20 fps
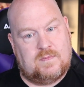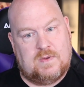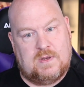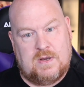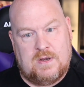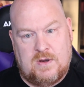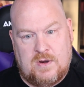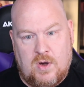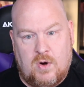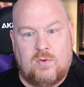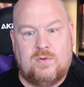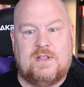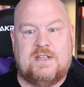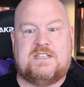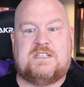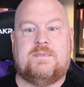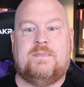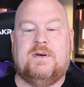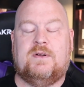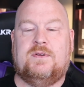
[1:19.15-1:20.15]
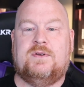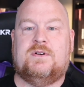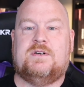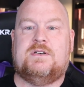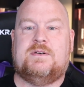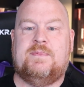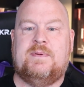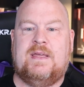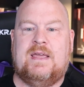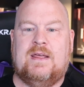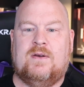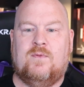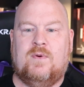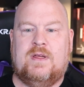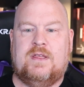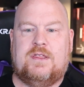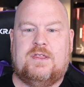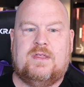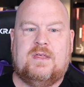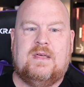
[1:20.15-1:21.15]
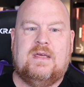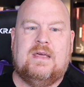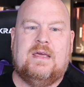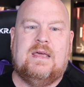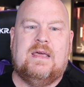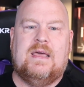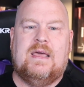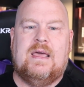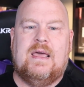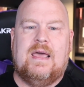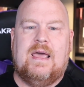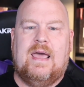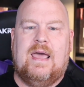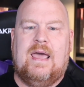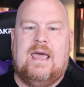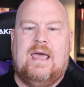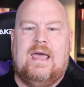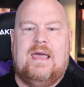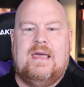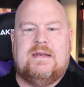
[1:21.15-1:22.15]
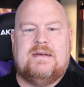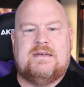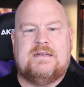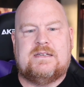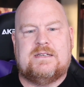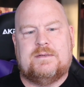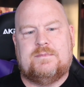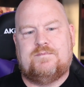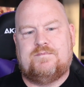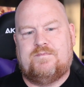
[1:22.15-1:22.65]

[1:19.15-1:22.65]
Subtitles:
No list builder to begin with, and